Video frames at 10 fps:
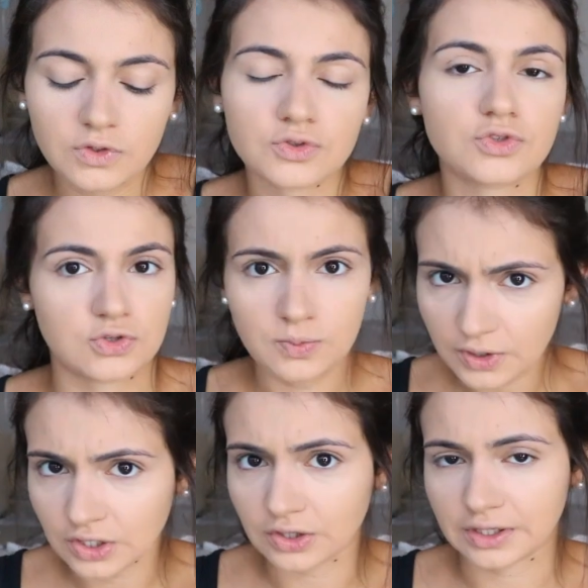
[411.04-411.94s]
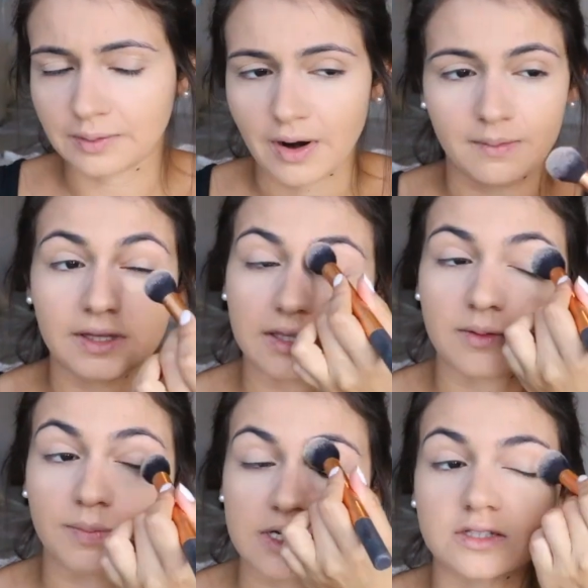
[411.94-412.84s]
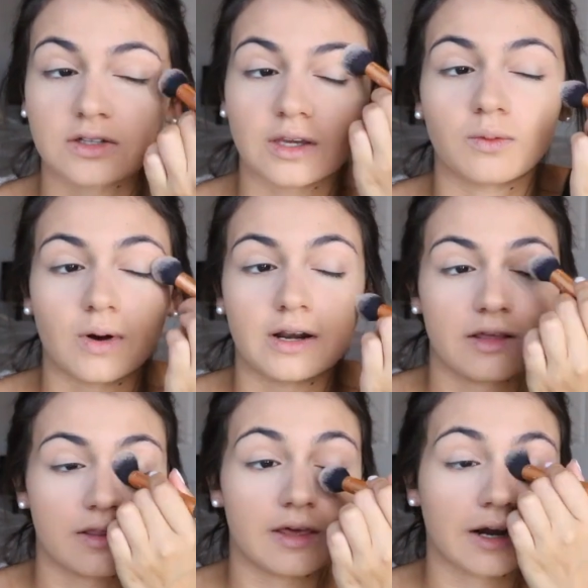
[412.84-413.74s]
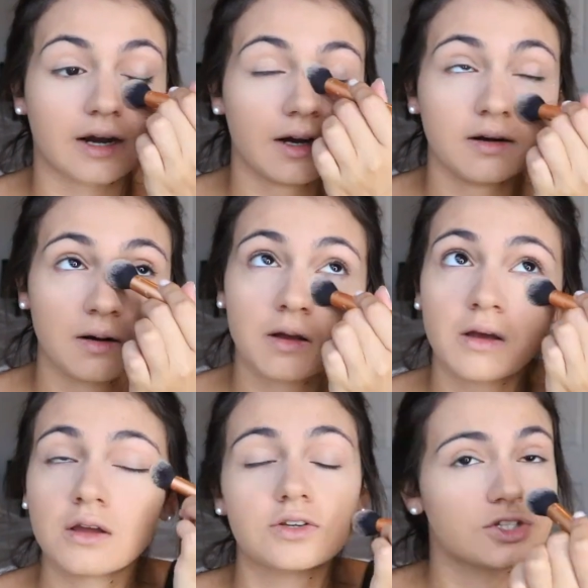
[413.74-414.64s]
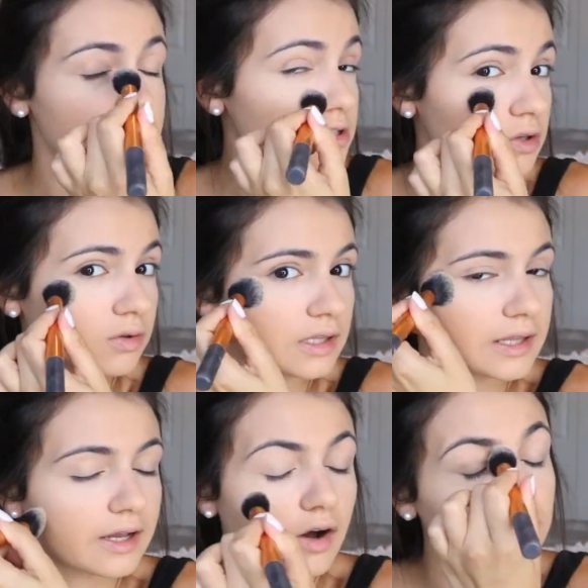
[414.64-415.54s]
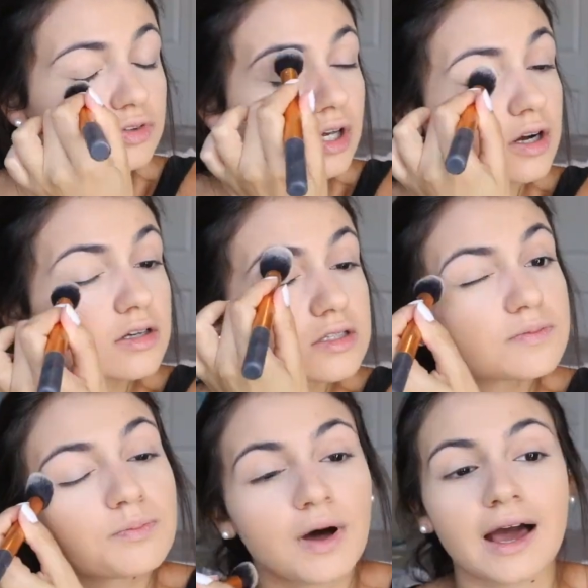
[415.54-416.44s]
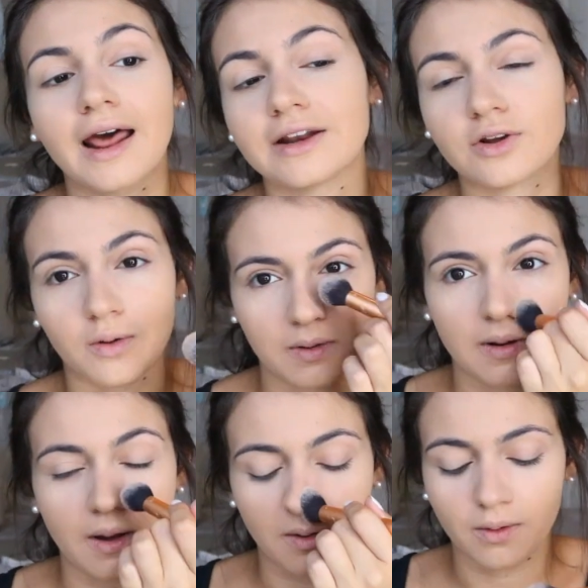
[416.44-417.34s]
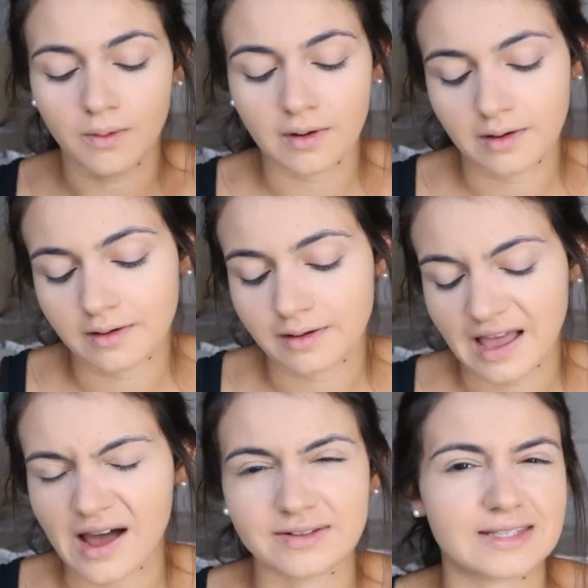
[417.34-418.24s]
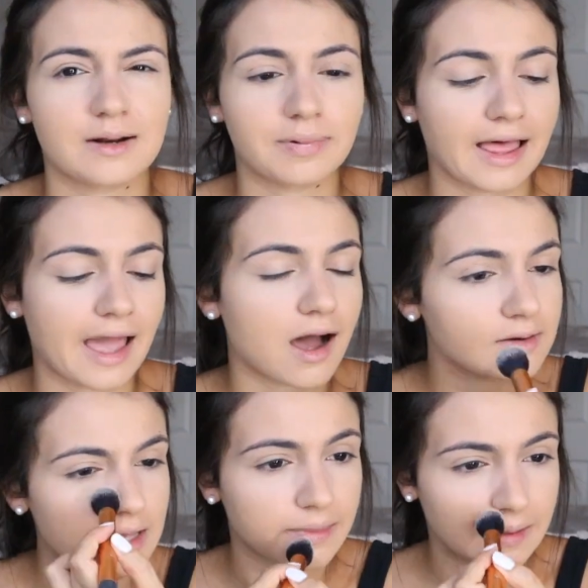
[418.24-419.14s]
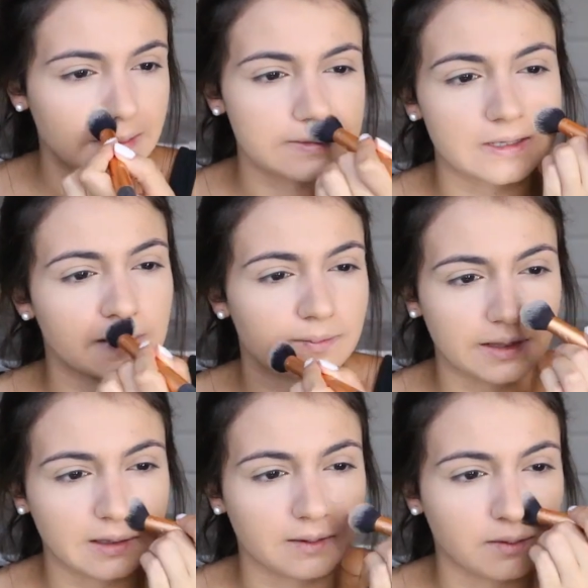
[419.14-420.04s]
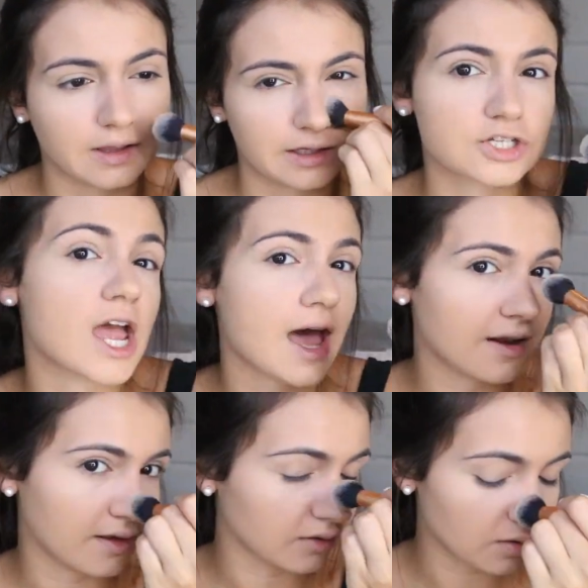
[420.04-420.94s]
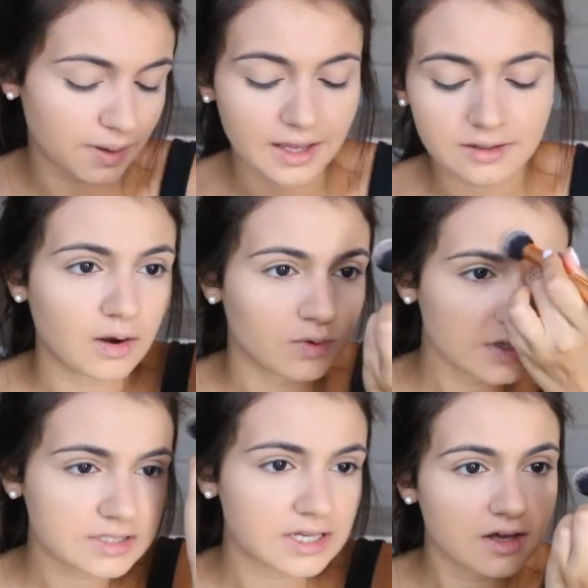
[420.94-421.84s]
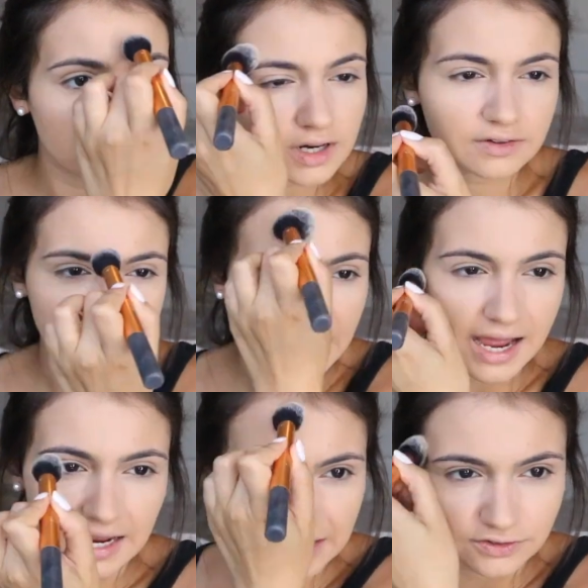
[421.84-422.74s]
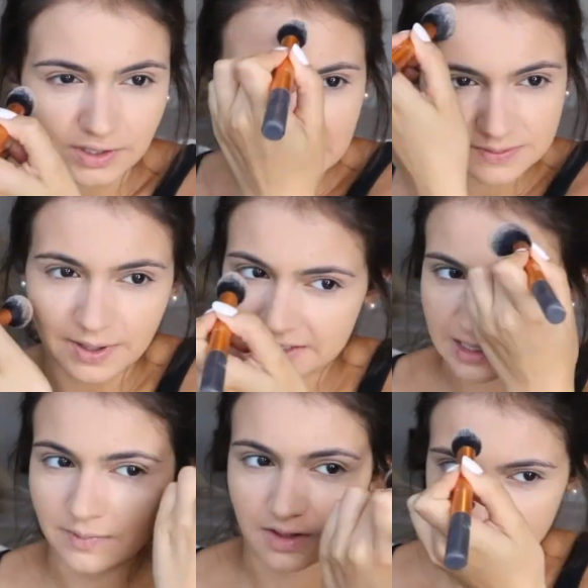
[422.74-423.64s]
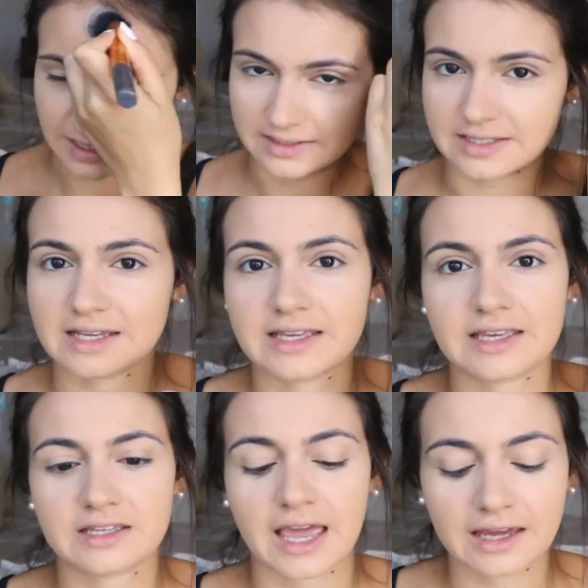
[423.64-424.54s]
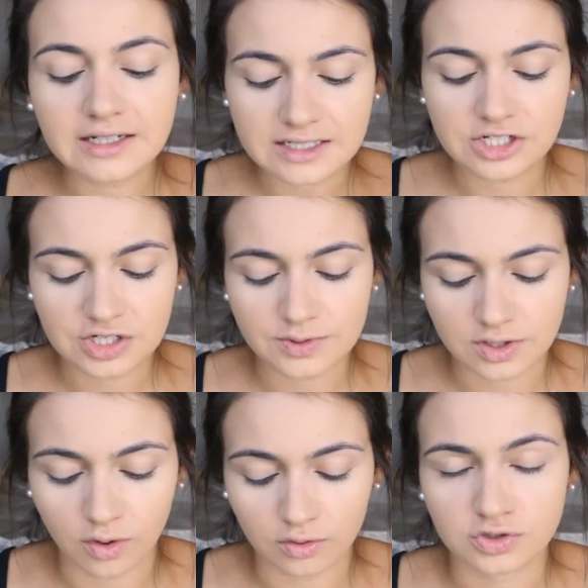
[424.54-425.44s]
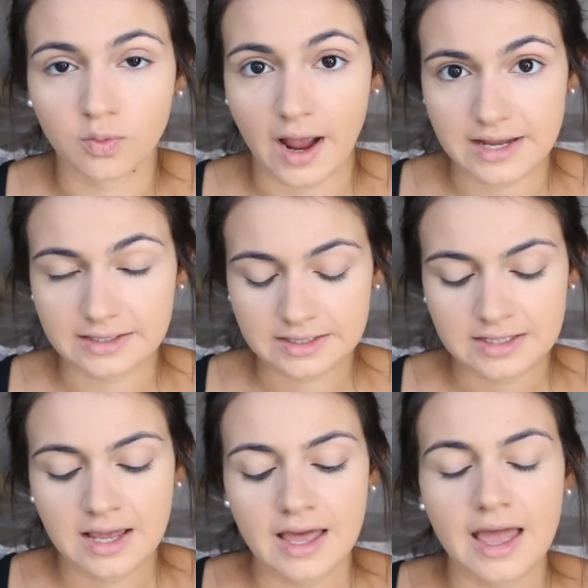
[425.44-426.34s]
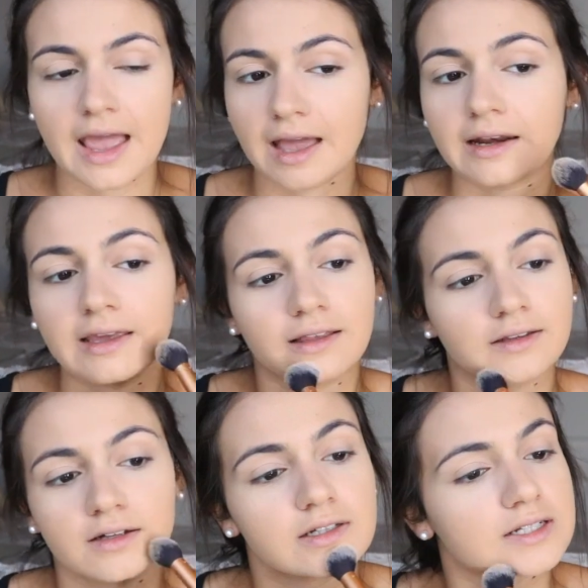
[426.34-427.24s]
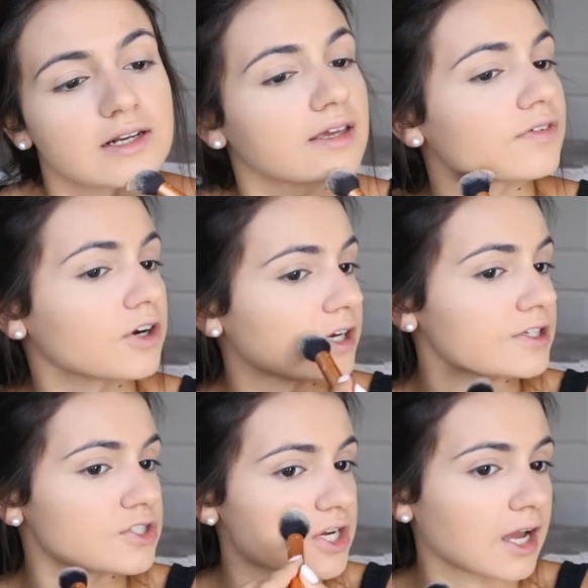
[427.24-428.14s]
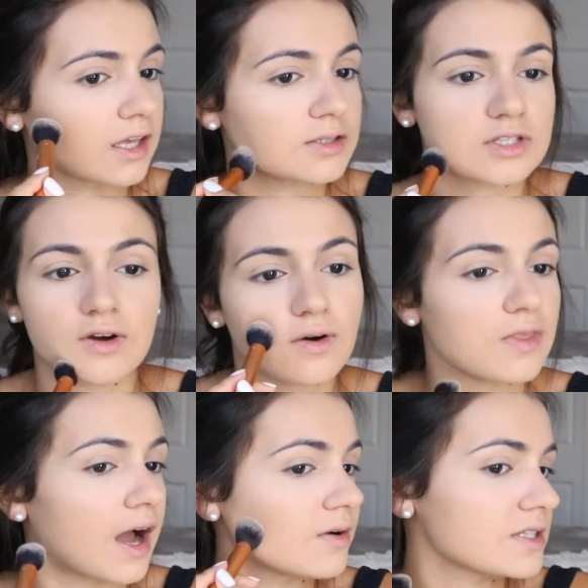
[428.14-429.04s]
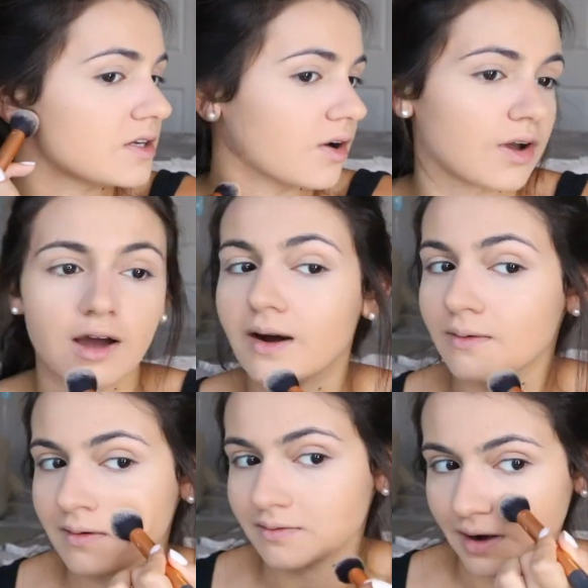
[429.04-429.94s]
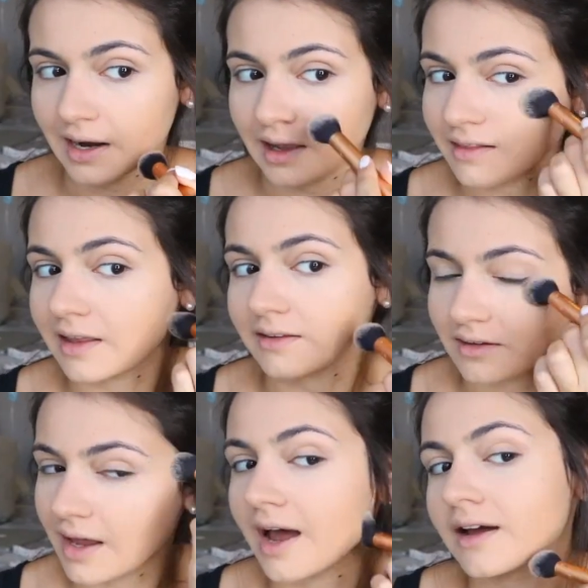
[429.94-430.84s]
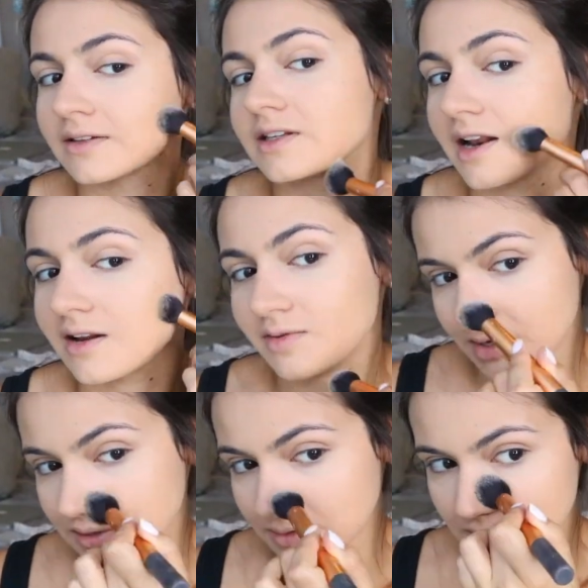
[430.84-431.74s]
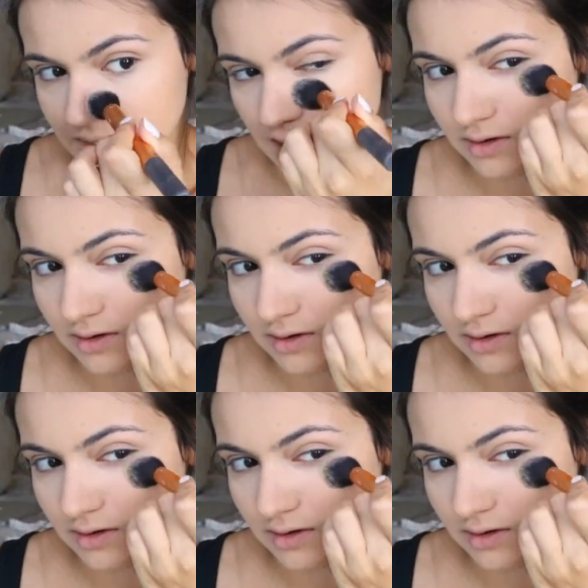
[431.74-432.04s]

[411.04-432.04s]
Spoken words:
Super good looking, probably like the best looking one there, just solely like on looks, but I don't know how it's gonna play out. I think he's gonna be like a Chad a little bit. I will though, red flag, if you guys picked up on this, Hannah said she was cold twice and he literally didn't give her his jacket. So that was a no-go, right? Like, nah. Did anyone else notice that?